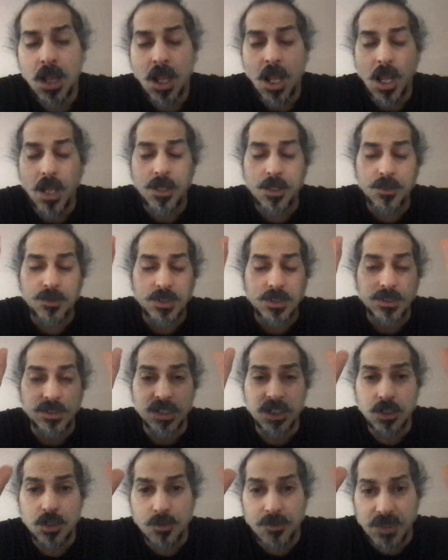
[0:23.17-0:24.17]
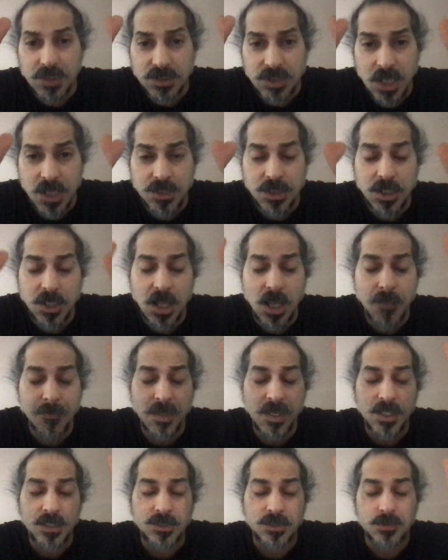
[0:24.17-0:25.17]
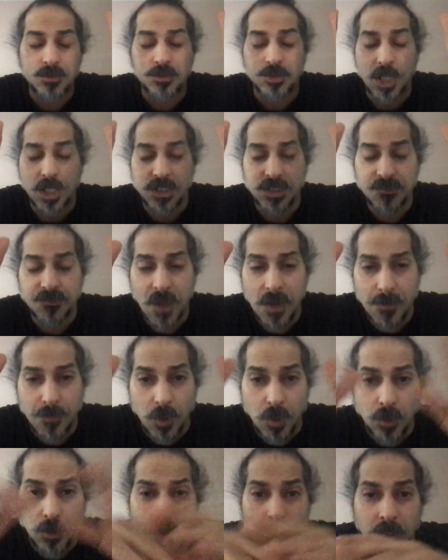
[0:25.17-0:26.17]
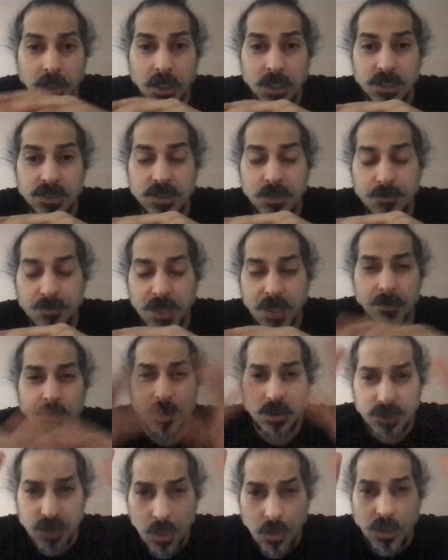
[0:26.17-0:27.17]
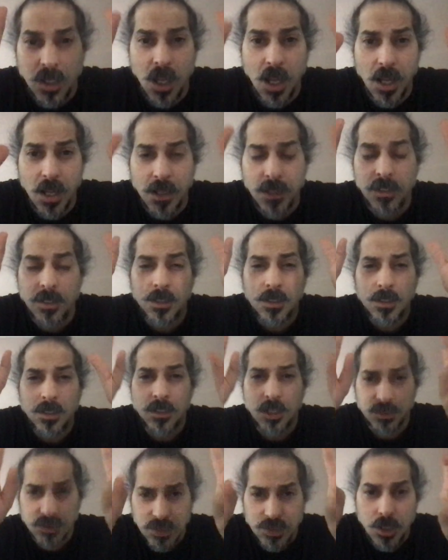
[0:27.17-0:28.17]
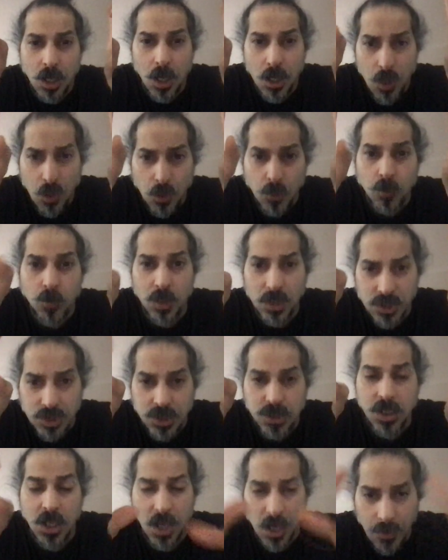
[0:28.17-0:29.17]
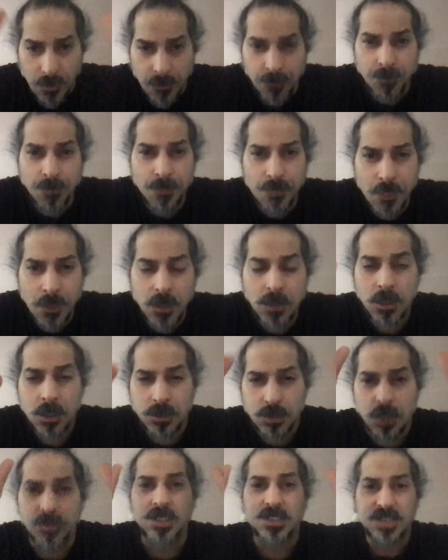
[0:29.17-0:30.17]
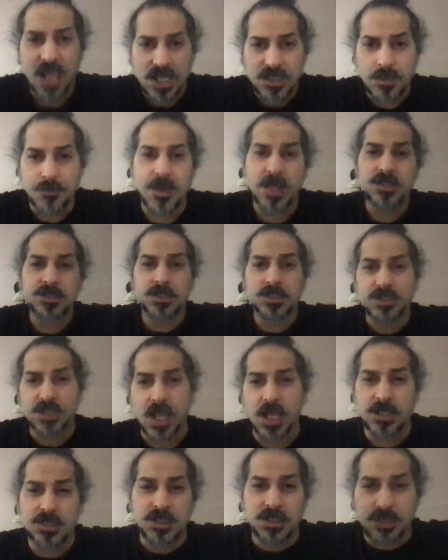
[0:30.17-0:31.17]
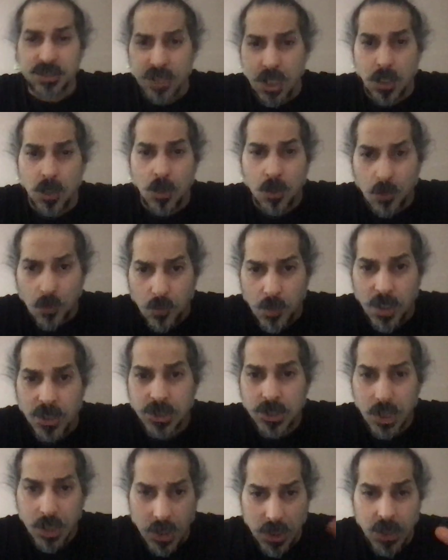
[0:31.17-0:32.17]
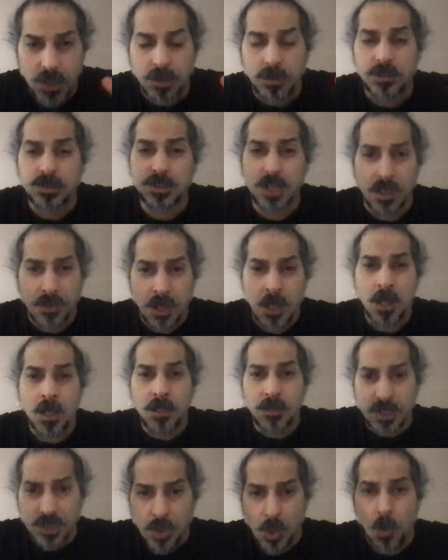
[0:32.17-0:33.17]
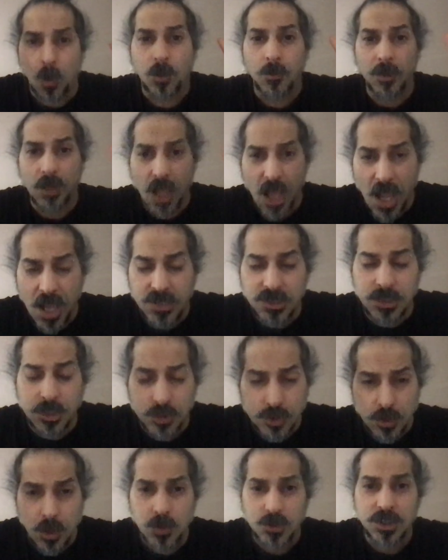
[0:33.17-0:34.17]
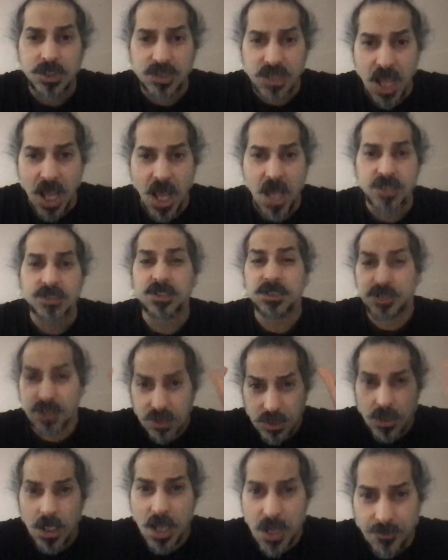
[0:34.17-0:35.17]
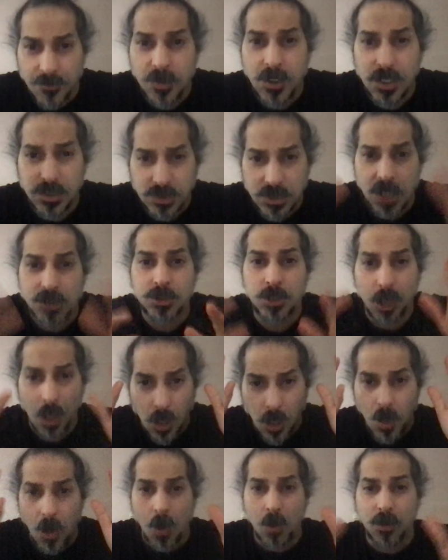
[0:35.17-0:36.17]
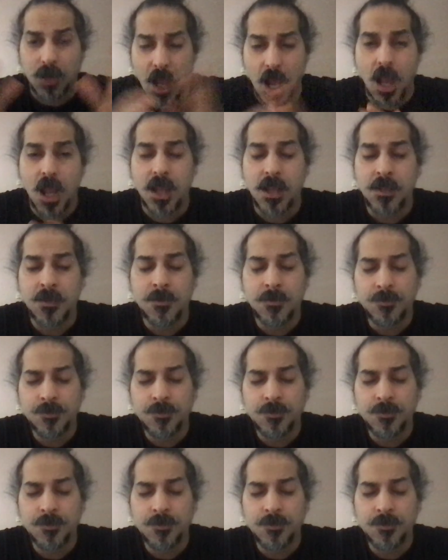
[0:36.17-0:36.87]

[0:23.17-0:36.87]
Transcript: and using dehumanization campaigns to justify murder on innocent people is okay because it's a rich thing. So these guys are basically saying since their rich leader said these horrible acts and atrocious acts and slavery, etc., are okay,